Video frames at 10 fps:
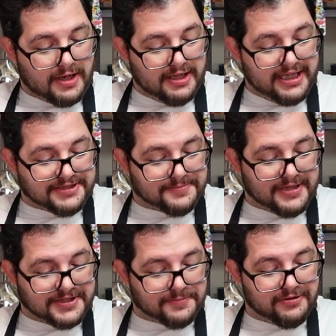
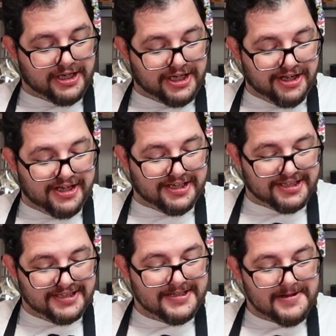That's pretty good.
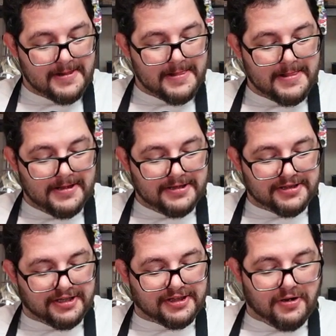
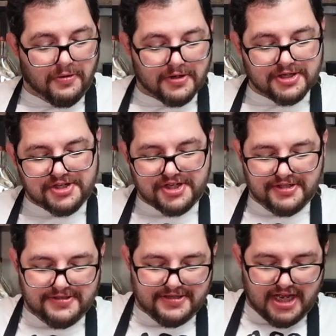The orange
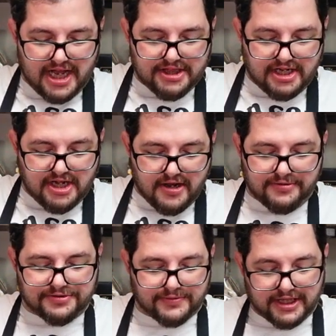on the
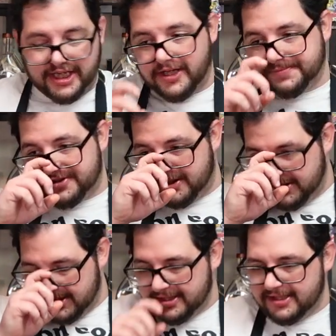nose really helps it,